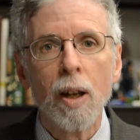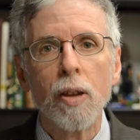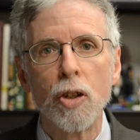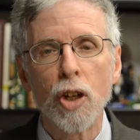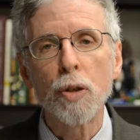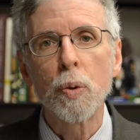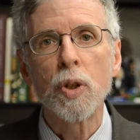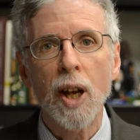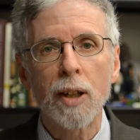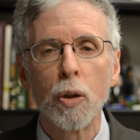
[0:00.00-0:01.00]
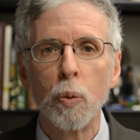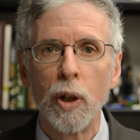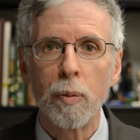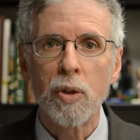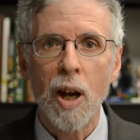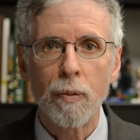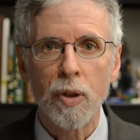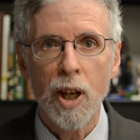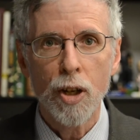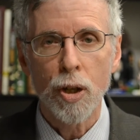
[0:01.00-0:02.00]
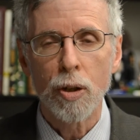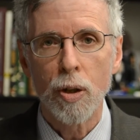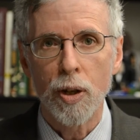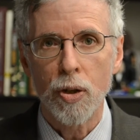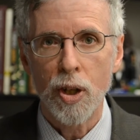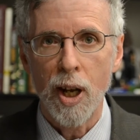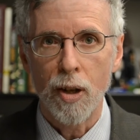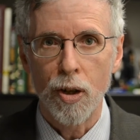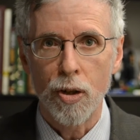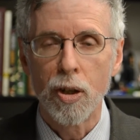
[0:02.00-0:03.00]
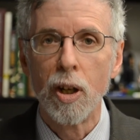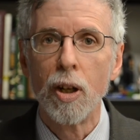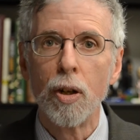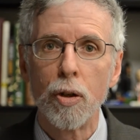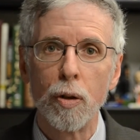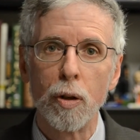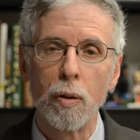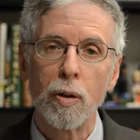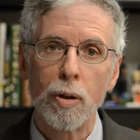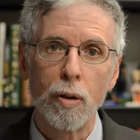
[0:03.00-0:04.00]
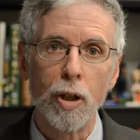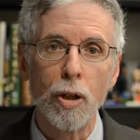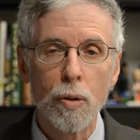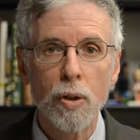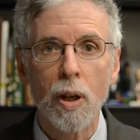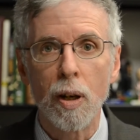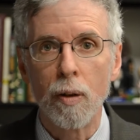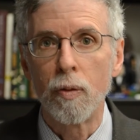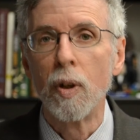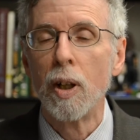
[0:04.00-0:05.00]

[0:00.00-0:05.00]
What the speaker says: The judge rejected Williams' Confrontation Clause challenge to the use of